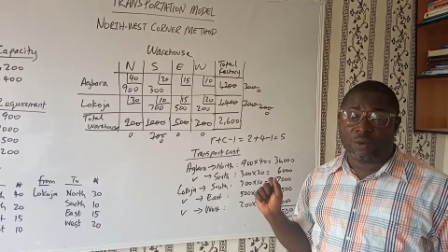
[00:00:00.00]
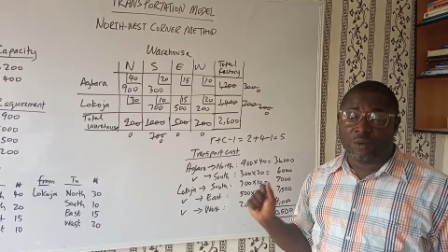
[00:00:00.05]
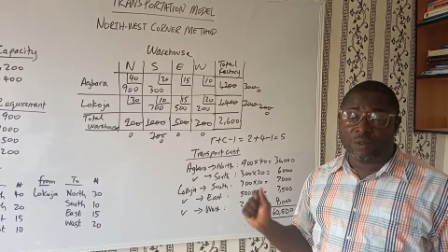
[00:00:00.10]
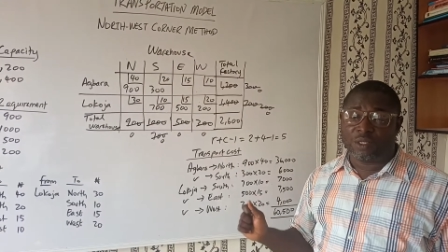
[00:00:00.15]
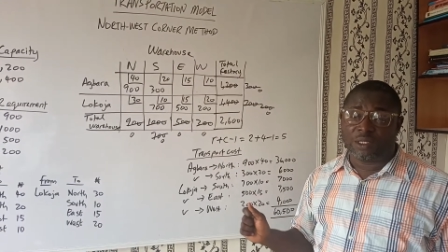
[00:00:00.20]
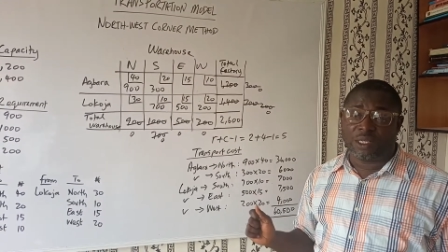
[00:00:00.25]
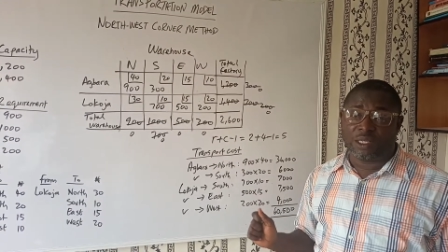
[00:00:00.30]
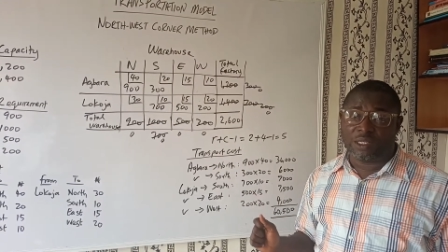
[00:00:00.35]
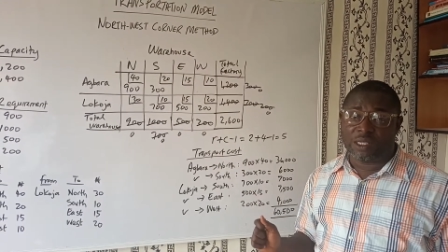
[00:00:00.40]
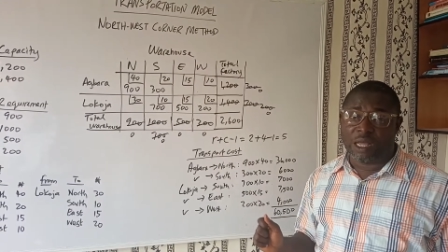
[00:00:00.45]
of
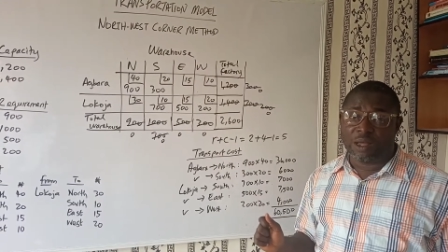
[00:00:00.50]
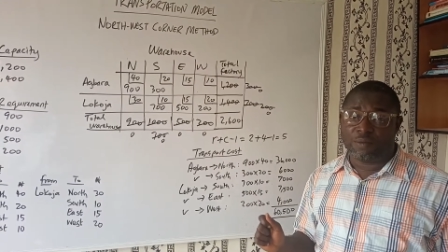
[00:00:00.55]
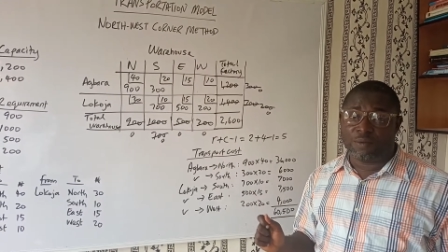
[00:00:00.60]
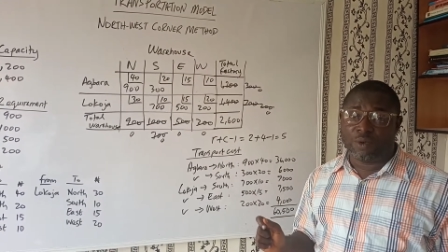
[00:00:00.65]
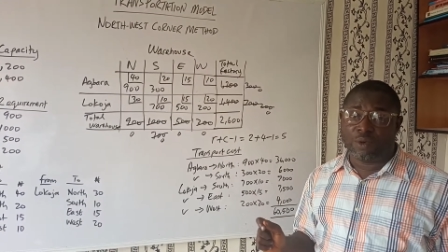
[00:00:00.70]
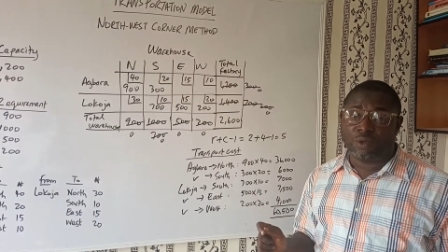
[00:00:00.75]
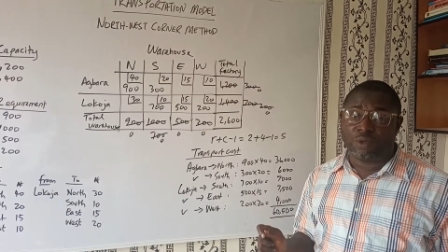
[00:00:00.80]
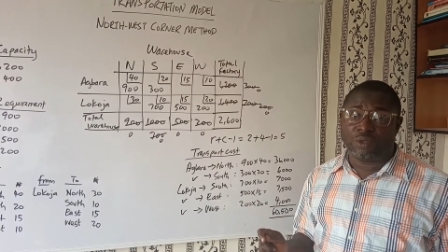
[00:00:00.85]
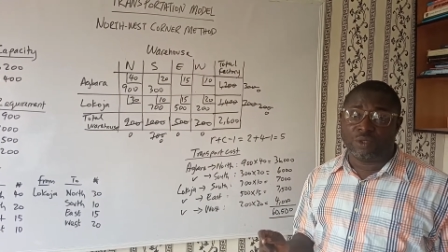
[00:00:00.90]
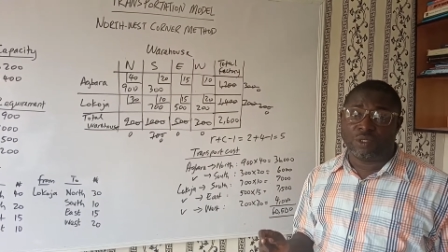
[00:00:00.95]
these
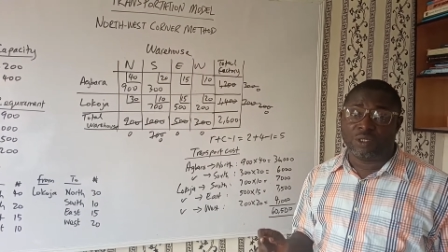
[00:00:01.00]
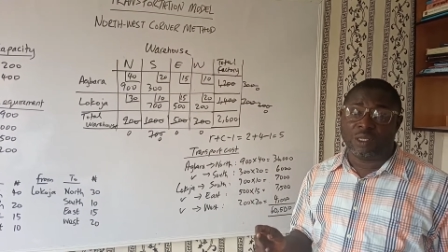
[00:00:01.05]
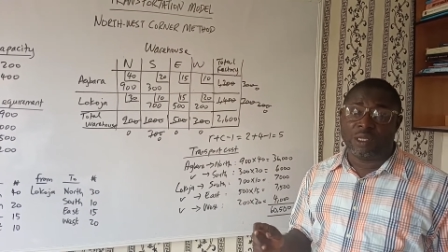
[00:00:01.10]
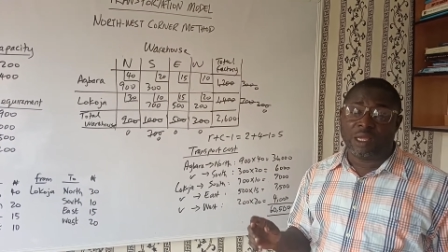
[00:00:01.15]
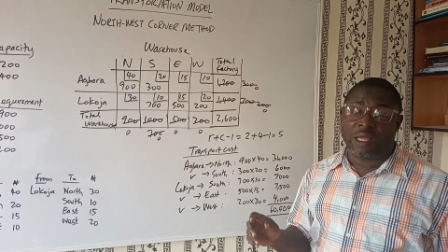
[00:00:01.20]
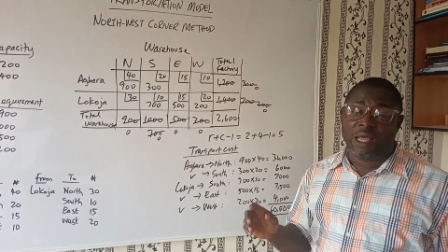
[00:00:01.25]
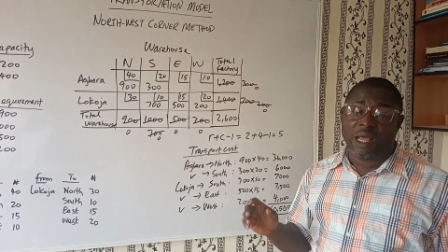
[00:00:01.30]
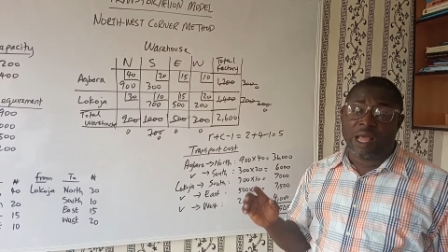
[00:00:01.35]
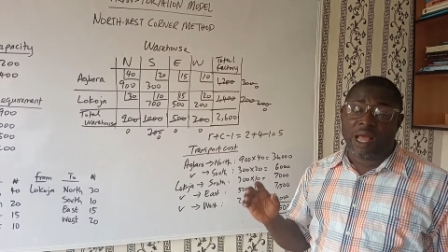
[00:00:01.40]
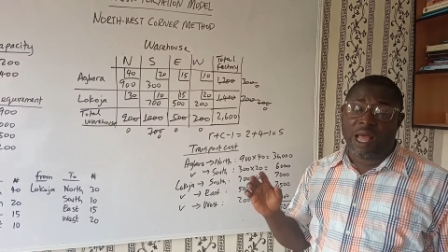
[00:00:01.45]
examples
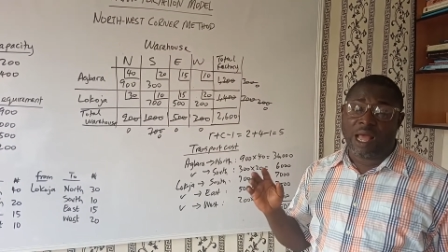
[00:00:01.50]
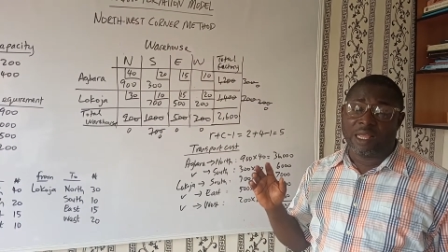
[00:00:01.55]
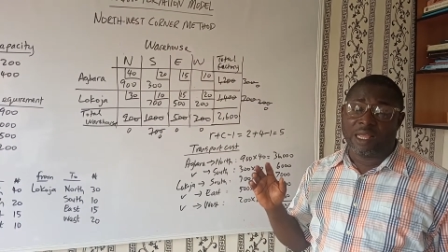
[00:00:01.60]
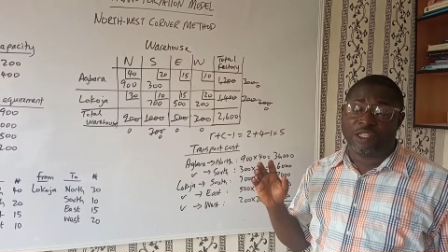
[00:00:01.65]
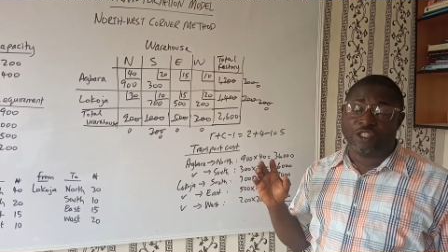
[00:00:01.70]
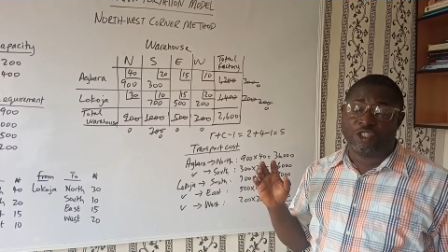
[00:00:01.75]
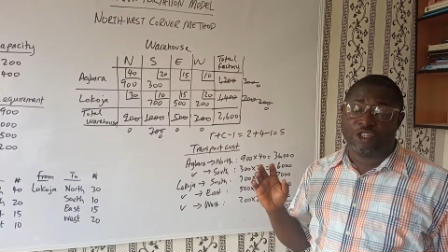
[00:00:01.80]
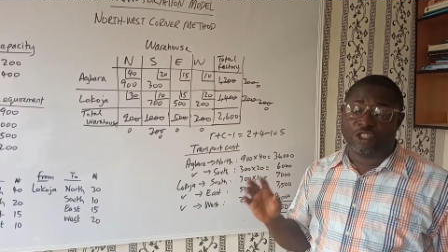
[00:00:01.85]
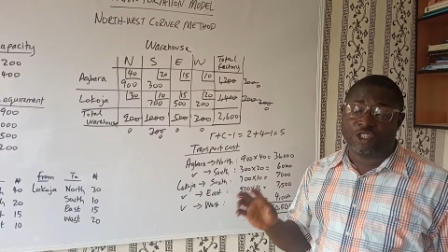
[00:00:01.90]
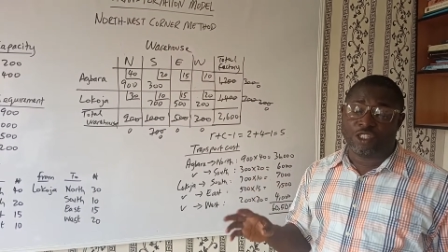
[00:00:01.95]
and
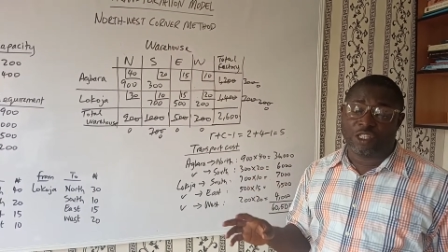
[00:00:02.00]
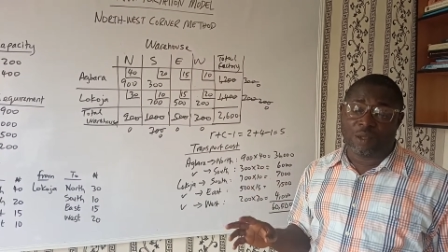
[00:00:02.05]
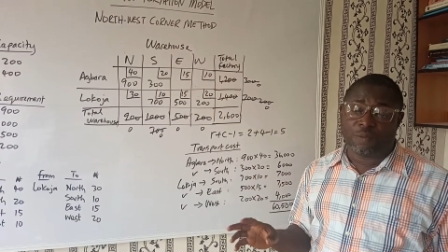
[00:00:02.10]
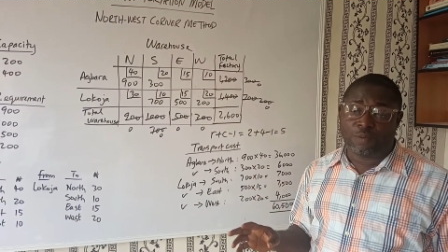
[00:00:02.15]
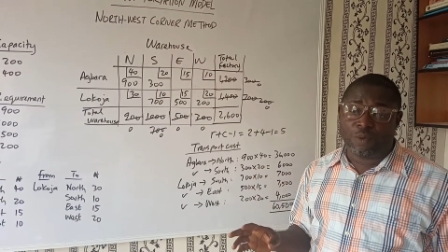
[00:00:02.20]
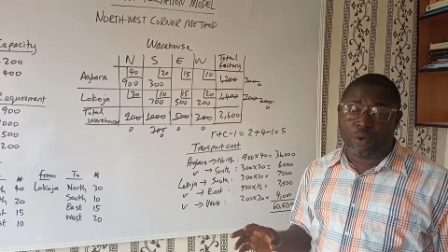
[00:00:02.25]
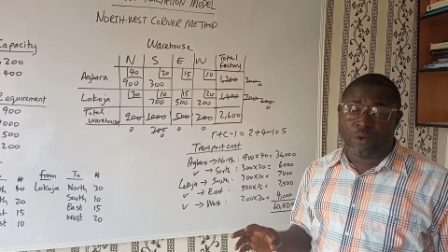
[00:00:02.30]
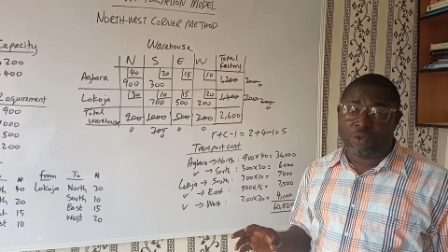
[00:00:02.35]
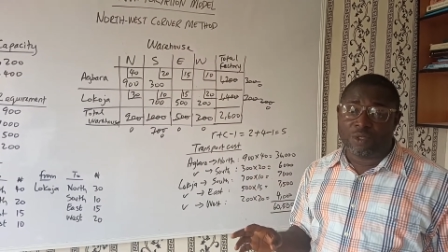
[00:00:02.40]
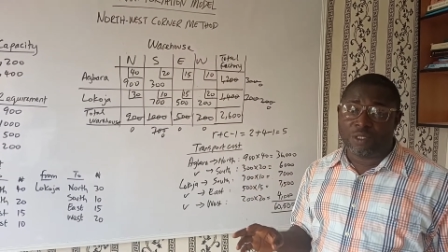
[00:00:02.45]

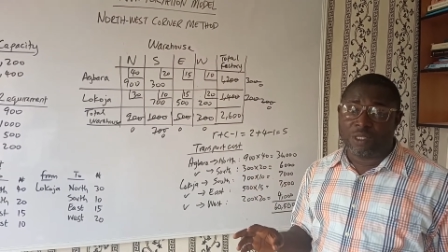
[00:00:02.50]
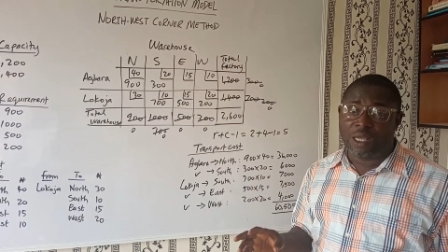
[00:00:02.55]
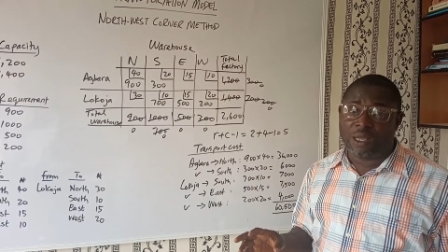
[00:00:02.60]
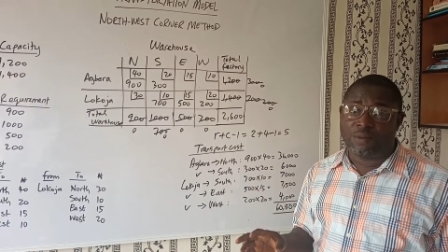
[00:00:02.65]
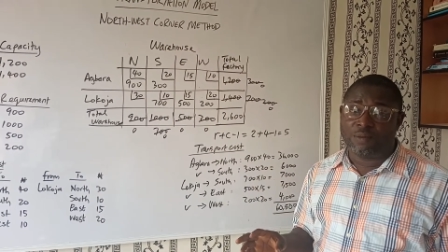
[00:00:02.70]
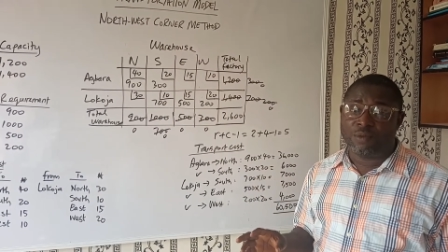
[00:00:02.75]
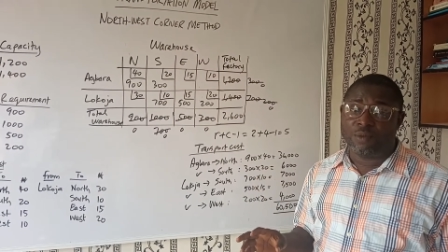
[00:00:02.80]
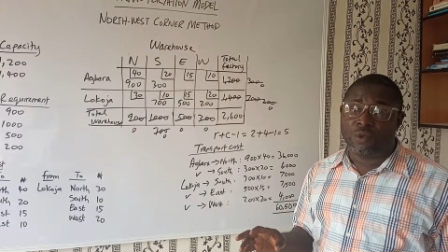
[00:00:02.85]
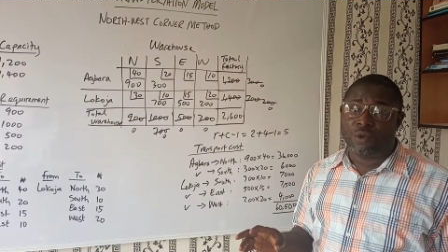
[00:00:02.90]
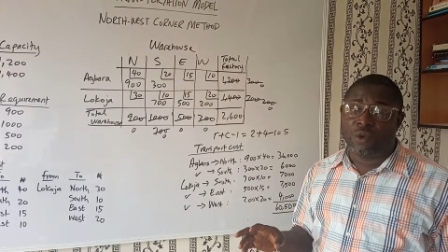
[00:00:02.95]
juxtapose
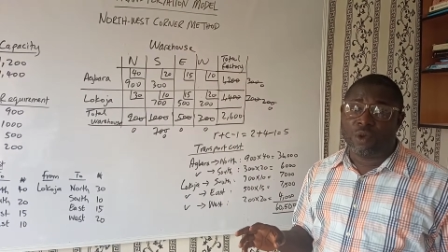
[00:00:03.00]
them